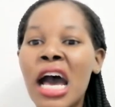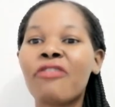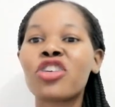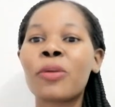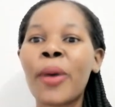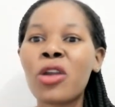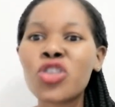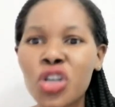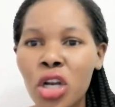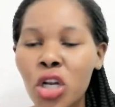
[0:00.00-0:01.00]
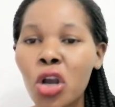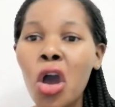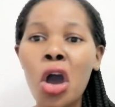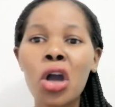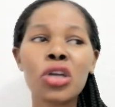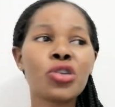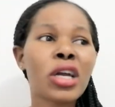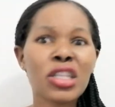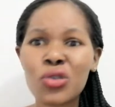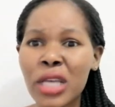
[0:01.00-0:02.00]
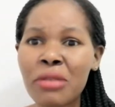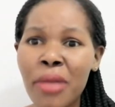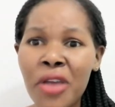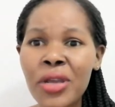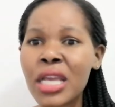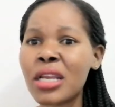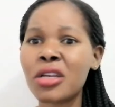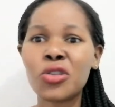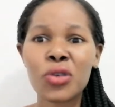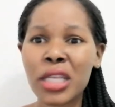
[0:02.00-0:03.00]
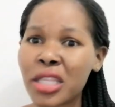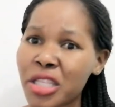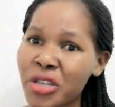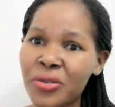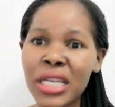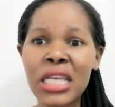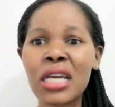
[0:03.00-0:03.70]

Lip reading: I've got a biological clock, I need to get married, I need to get the degree,